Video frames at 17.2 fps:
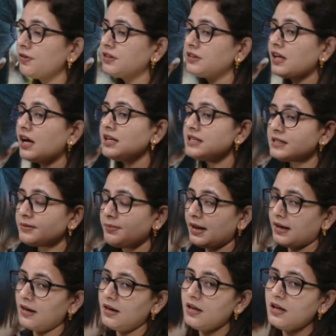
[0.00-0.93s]
with the
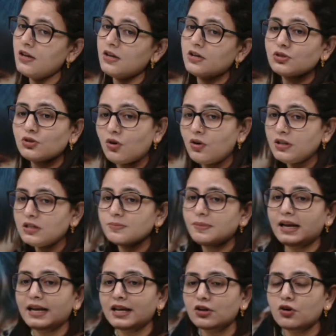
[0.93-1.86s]
smell. So
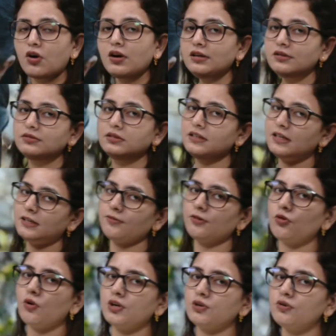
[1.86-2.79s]
smelling good, it
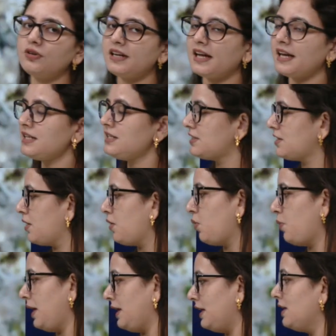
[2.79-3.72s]
will going to taste
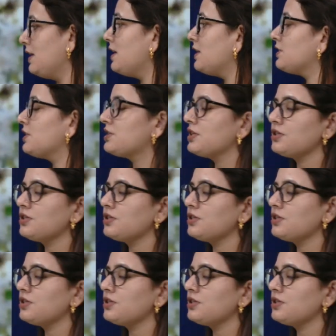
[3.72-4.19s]
well. This